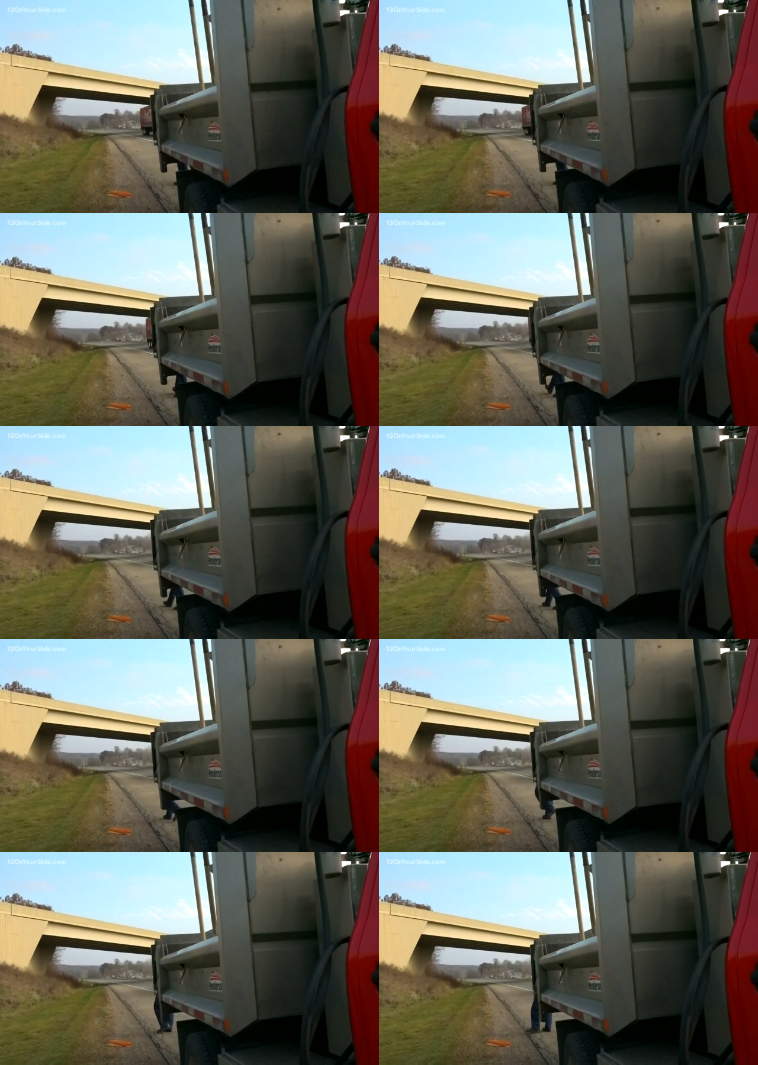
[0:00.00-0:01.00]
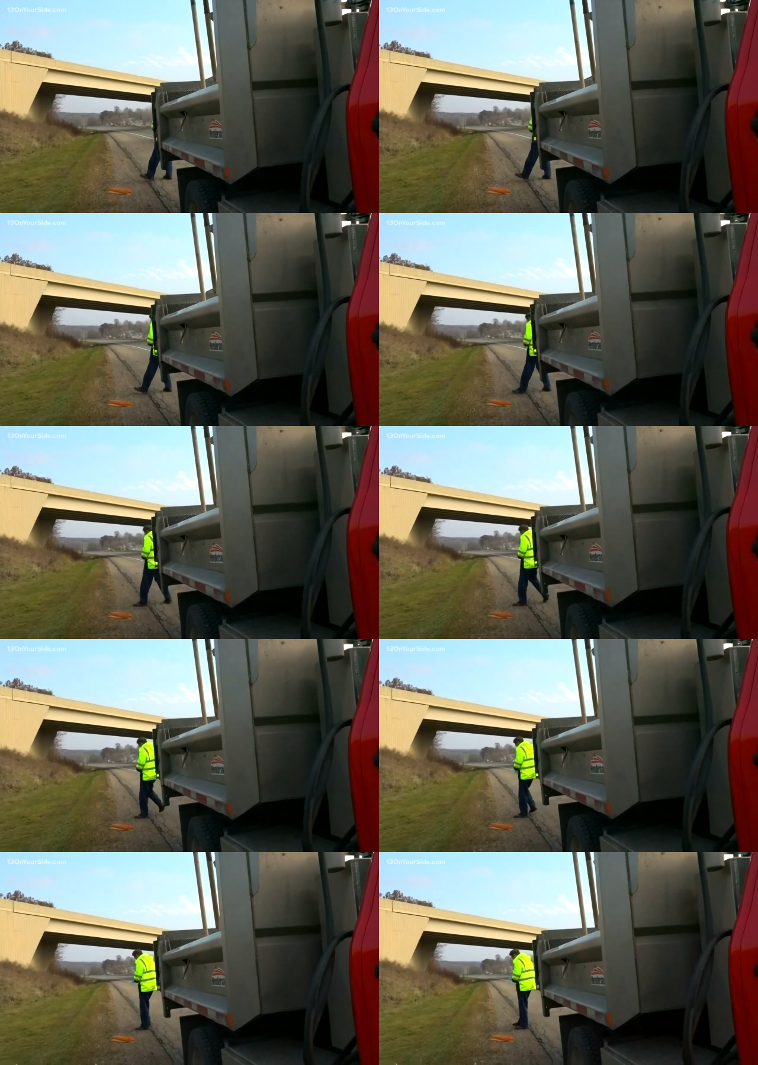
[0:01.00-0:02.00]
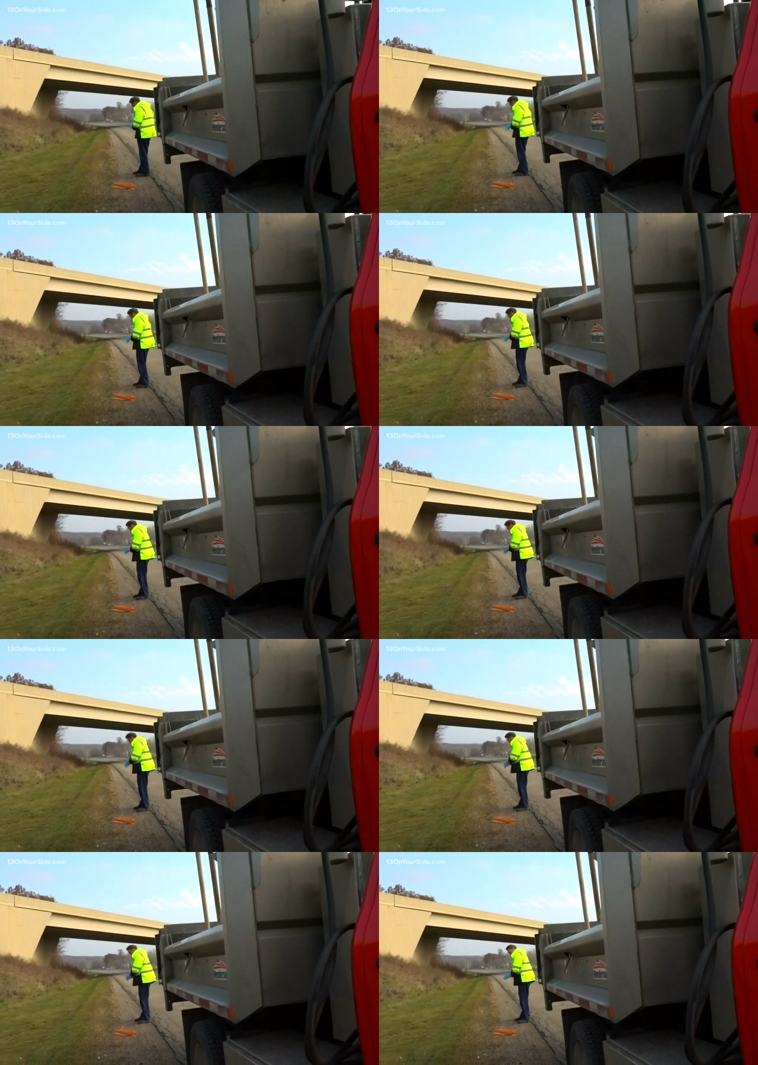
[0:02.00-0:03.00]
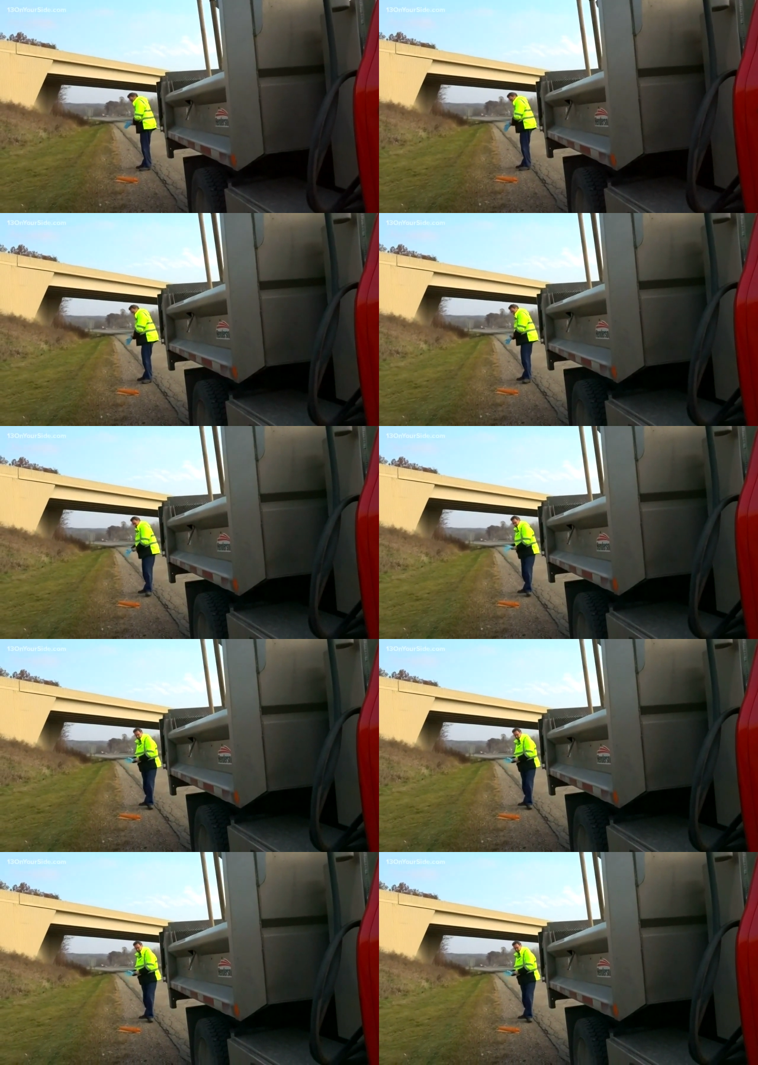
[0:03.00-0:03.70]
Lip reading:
Nobody's mouth can be seen.